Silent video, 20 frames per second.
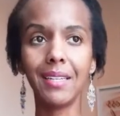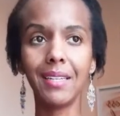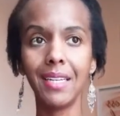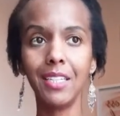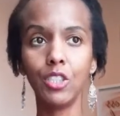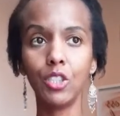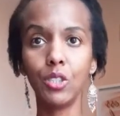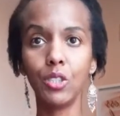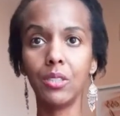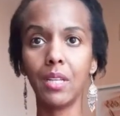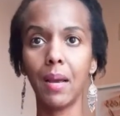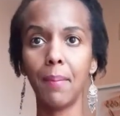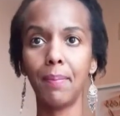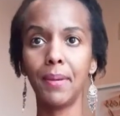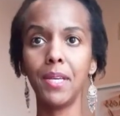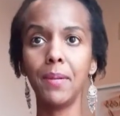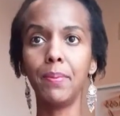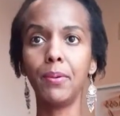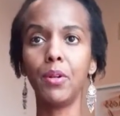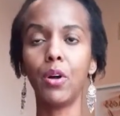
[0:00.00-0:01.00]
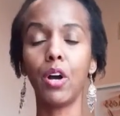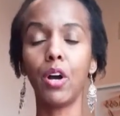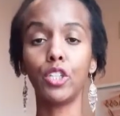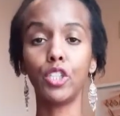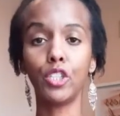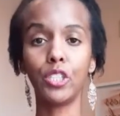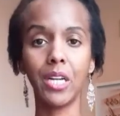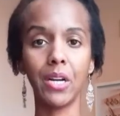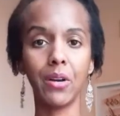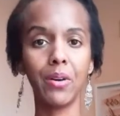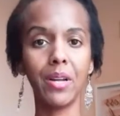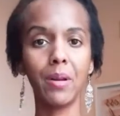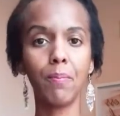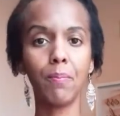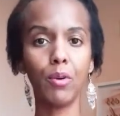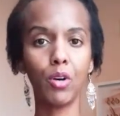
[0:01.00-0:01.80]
nature that people are sharing,